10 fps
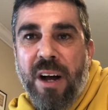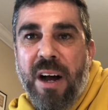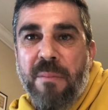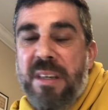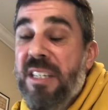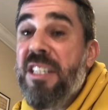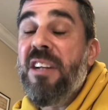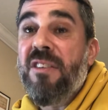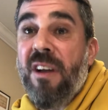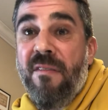Um, this this
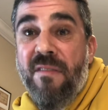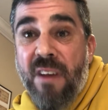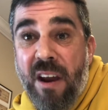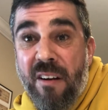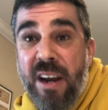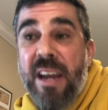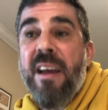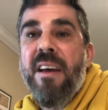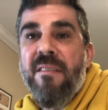is just a very,